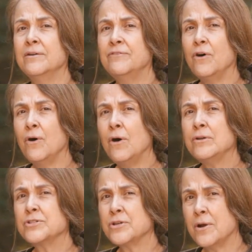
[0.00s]
of
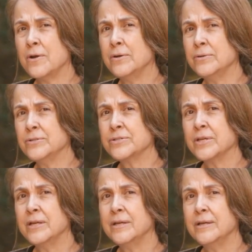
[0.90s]
all sorrows
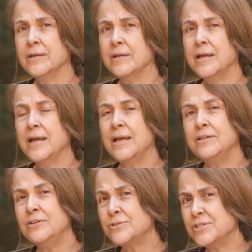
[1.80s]

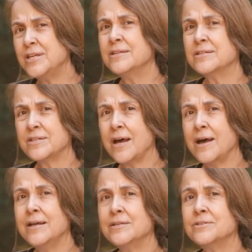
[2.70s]
and you see the
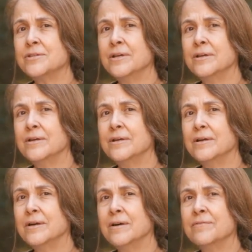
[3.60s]
size
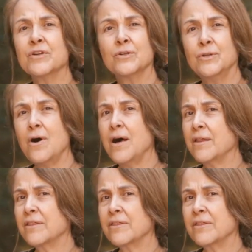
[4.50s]
of the cloth.